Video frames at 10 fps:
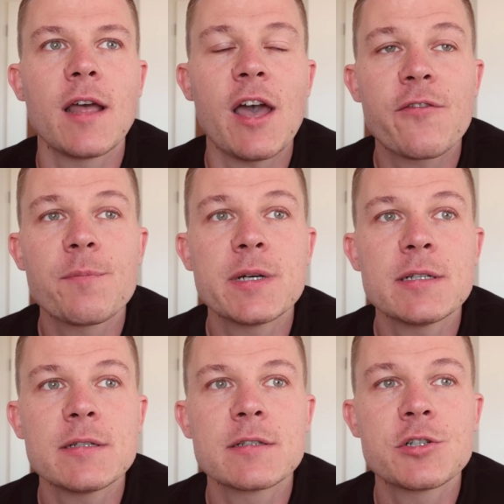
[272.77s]
have
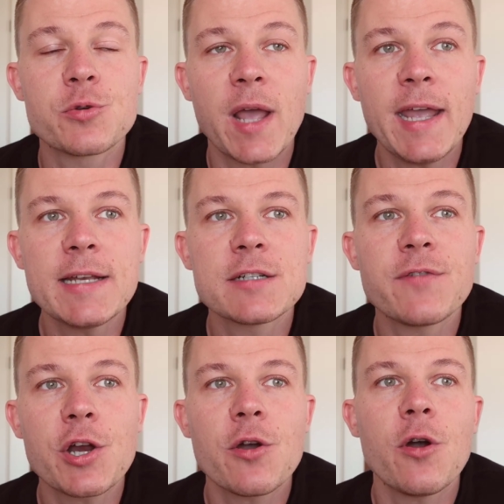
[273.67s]
been created
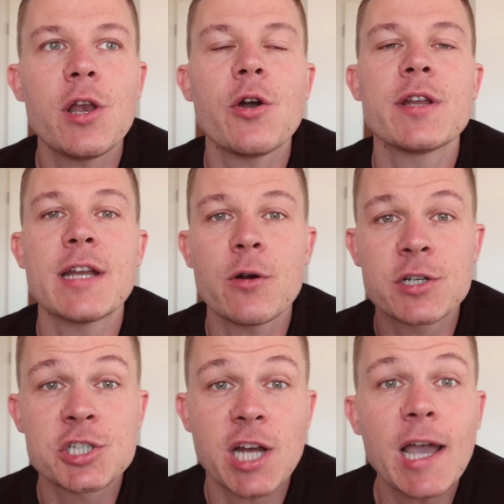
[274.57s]
very early on in
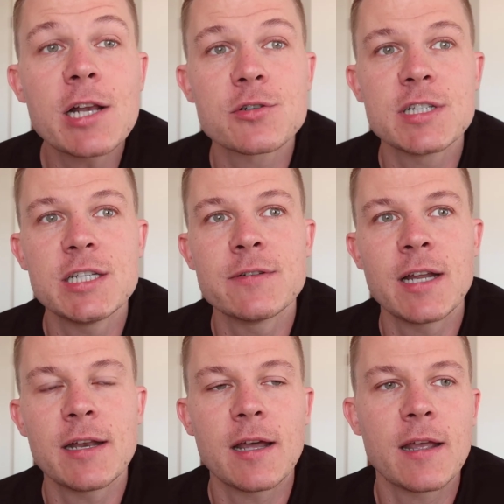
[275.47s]
our childhood,
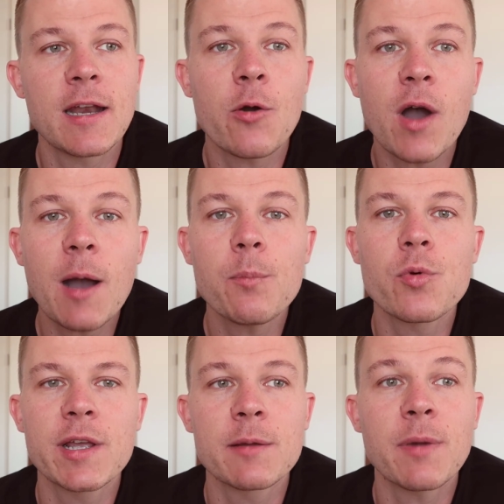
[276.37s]
even, and in our
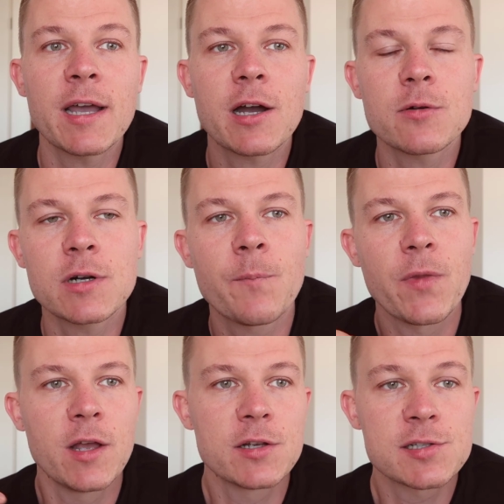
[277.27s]
upbringing, by
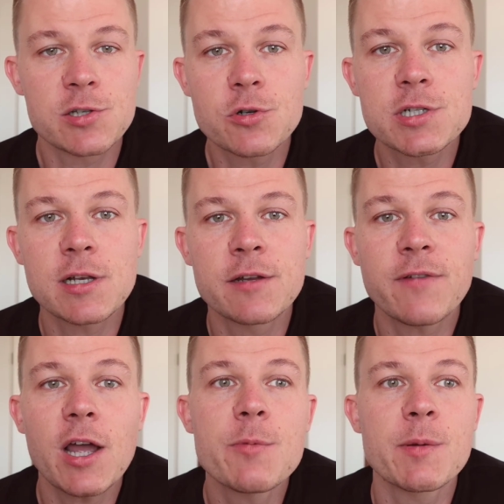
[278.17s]
our social
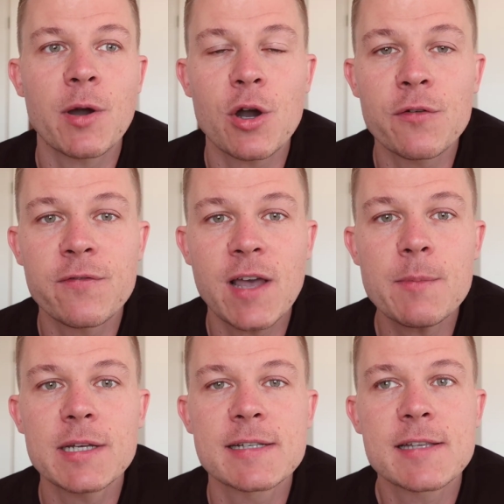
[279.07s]
environment, by our
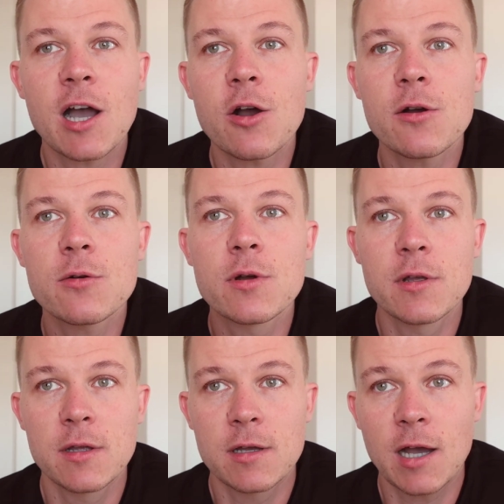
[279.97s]
families,
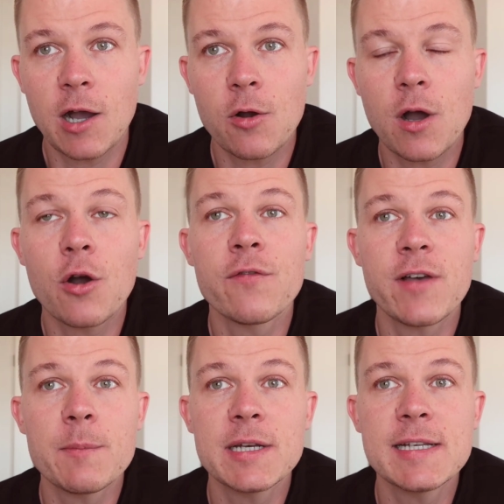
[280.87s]
how our
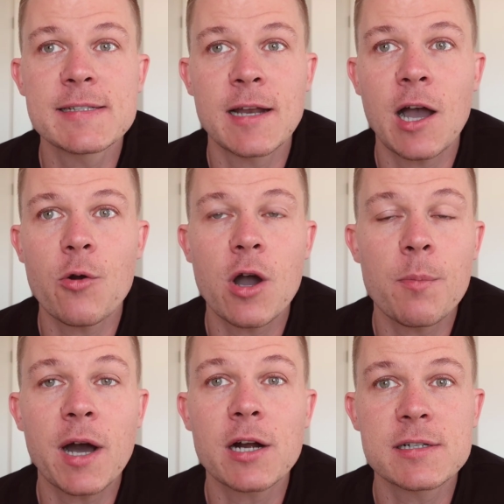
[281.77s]
families and how
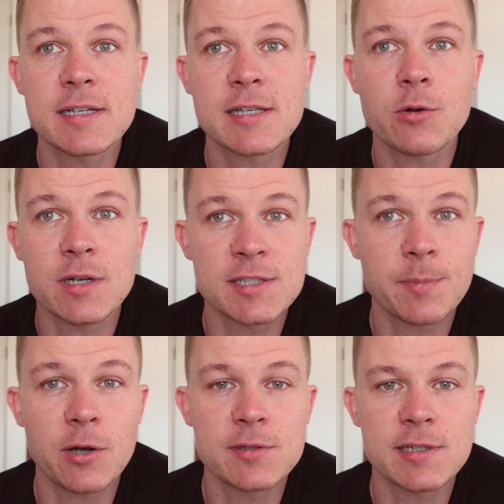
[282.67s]
our partners, how our
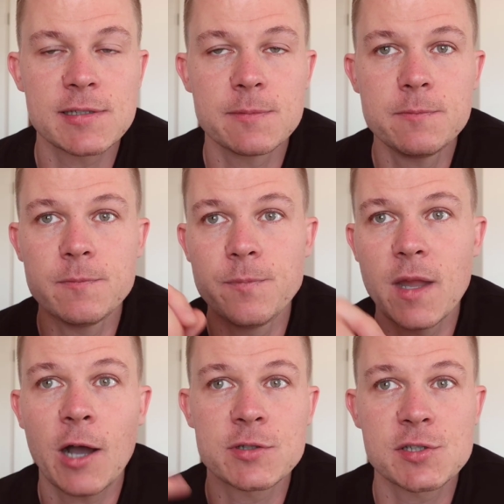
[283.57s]
spouses,
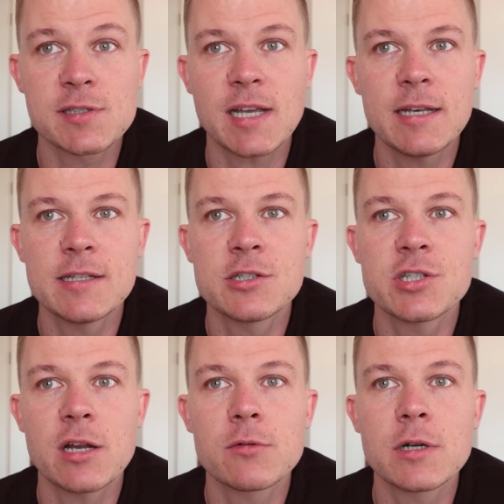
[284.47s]
how the society in
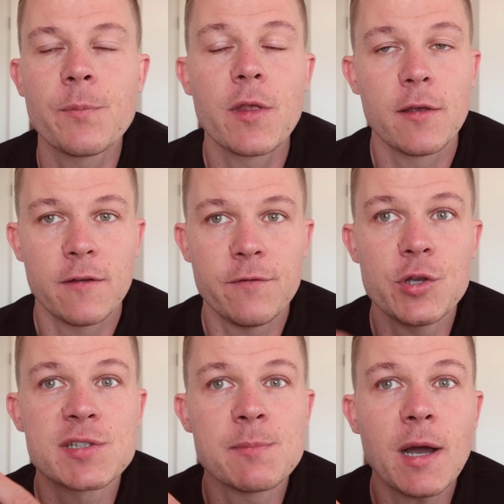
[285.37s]
general
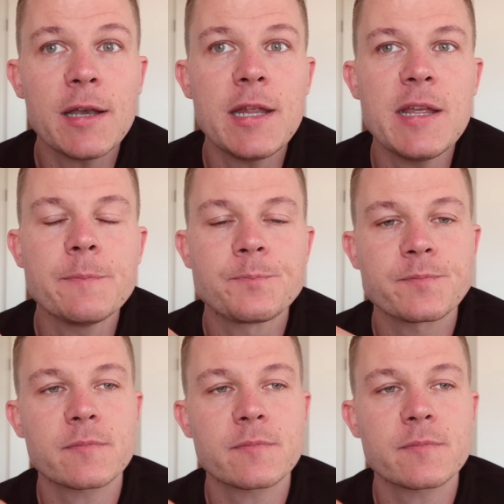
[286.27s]
views money,